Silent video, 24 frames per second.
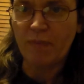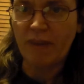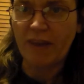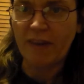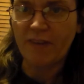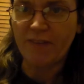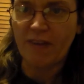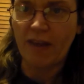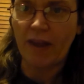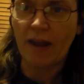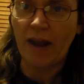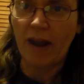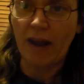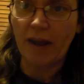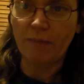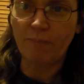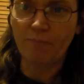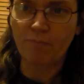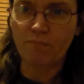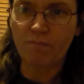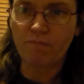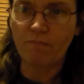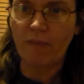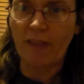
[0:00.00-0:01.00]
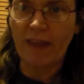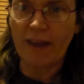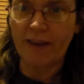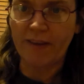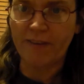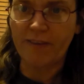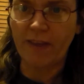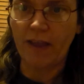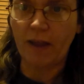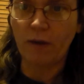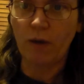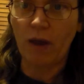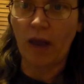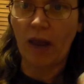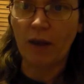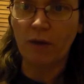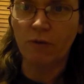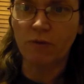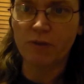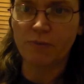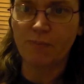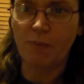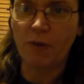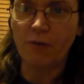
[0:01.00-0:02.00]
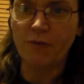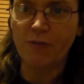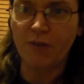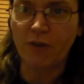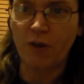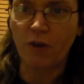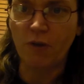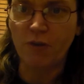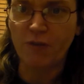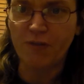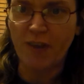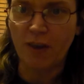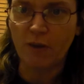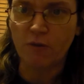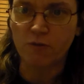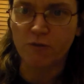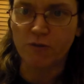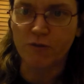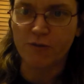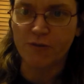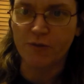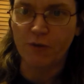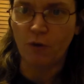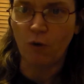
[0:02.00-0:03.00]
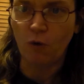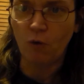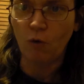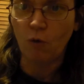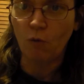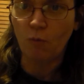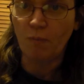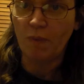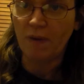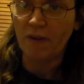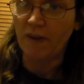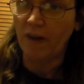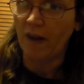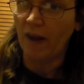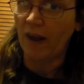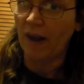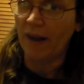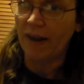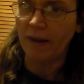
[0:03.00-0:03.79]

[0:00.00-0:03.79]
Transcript: because I, I like I said, I, I was supposed to go to Seller School, but